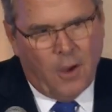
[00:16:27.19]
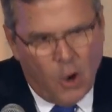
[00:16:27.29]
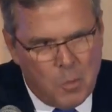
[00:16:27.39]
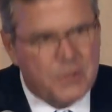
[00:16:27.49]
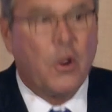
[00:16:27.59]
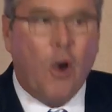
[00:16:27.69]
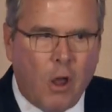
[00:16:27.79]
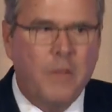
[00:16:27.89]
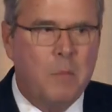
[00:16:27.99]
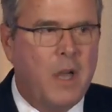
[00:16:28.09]

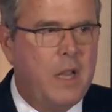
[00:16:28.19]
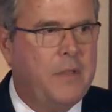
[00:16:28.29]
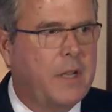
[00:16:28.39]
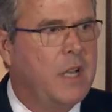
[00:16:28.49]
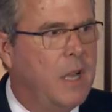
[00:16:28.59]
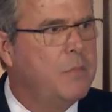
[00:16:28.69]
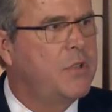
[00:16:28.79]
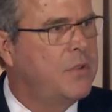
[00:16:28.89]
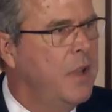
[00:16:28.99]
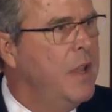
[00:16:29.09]
that
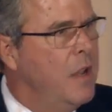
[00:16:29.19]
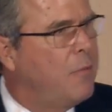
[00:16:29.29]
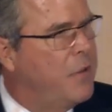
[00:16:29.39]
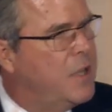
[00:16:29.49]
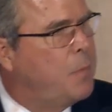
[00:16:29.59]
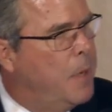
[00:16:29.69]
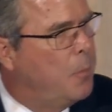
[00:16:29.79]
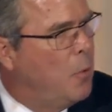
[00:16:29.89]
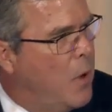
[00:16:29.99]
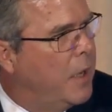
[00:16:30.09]
comes for these
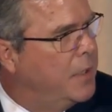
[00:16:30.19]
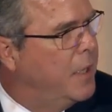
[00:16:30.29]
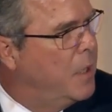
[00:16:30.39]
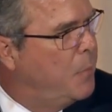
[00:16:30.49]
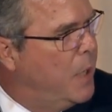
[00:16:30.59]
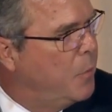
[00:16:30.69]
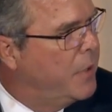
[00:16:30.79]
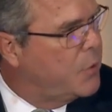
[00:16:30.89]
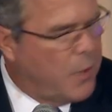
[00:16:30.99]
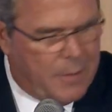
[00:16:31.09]
people, well-intended people
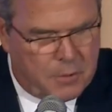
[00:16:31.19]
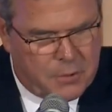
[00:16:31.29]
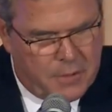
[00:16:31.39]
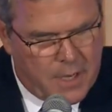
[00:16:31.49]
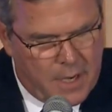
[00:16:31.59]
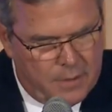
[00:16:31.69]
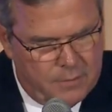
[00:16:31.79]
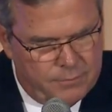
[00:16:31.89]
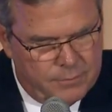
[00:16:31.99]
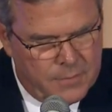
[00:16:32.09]
that travel to the island?